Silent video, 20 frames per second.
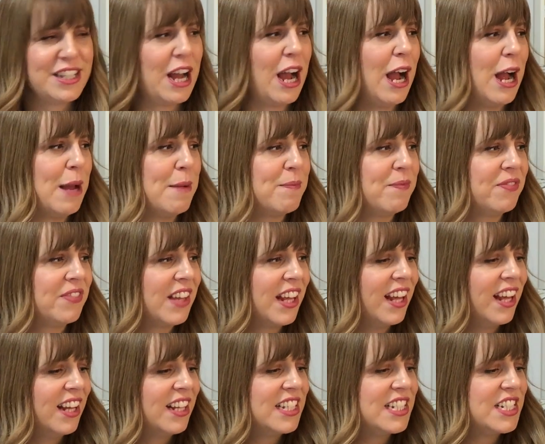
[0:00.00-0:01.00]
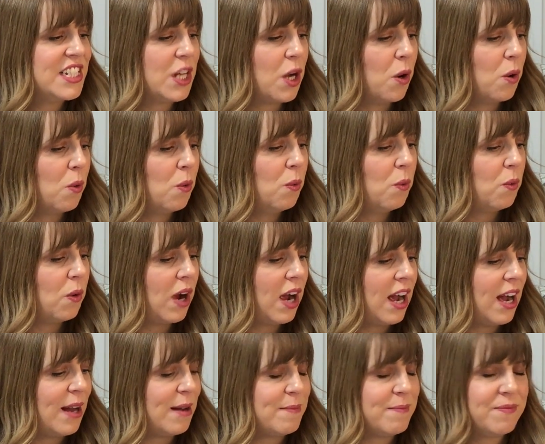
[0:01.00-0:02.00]
time. So
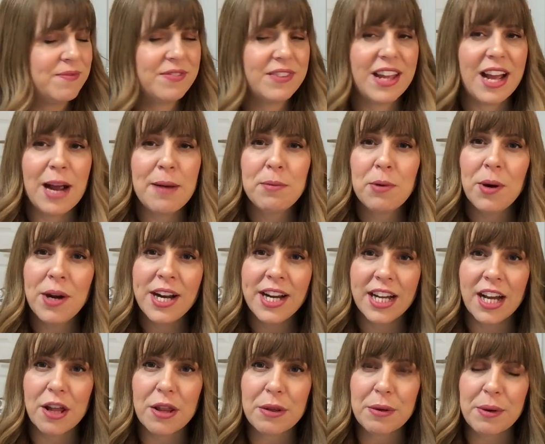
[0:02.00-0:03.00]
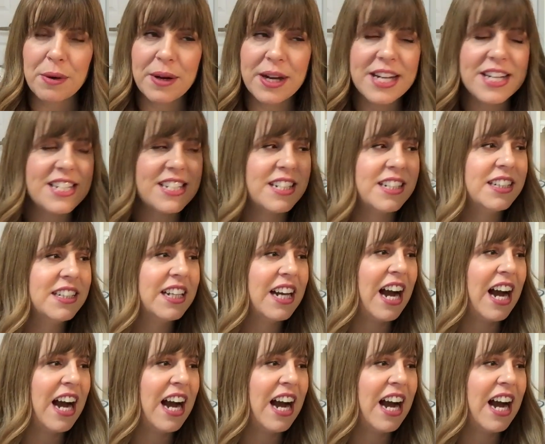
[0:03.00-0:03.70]
I'm going to get through it.